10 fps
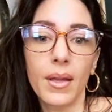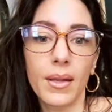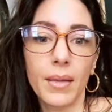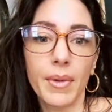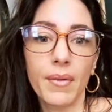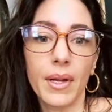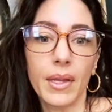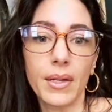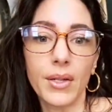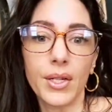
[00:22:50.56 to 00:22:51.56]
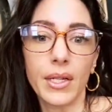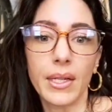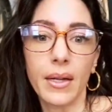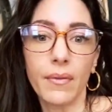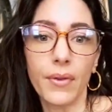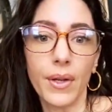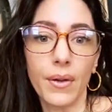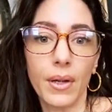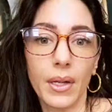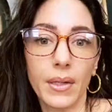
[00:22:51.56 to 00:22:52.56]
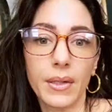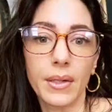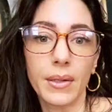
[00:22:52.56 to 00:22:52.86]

Let me write this shit down for you guys.